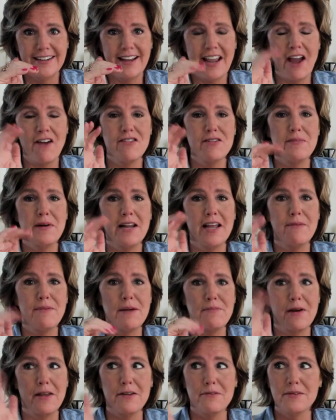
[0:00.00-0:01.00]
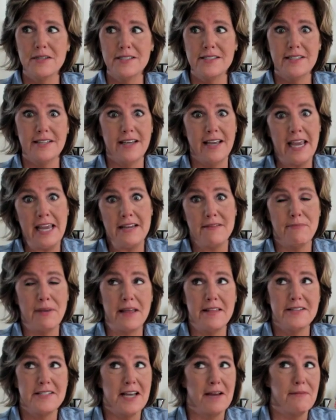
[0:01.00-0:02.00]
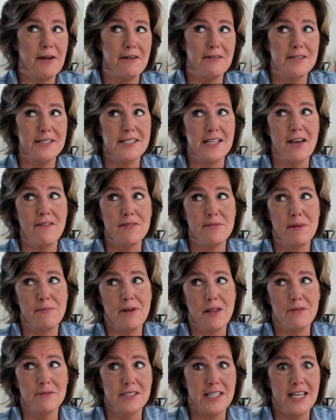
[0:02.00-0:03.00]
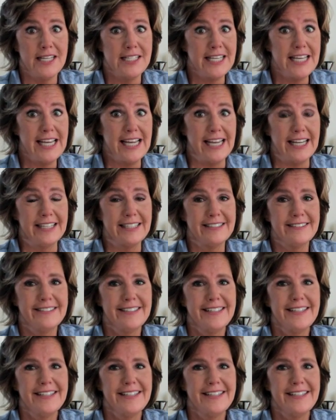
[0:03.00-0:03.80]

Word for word: Everybody, my brother was 8. By the time I was 7, my brother was 18.